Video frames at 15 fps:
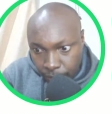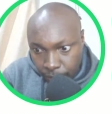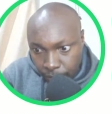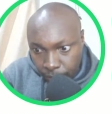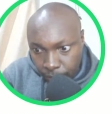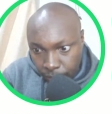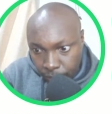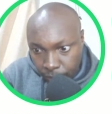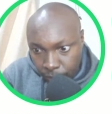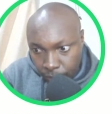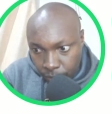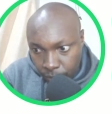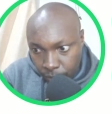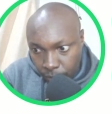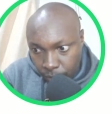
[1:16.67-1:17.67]

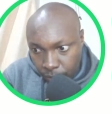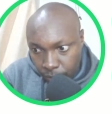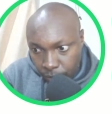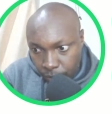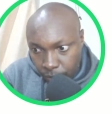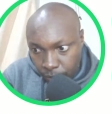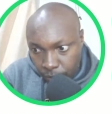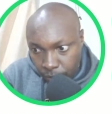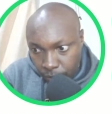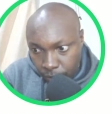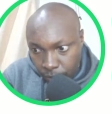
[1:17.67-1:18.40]
(silence)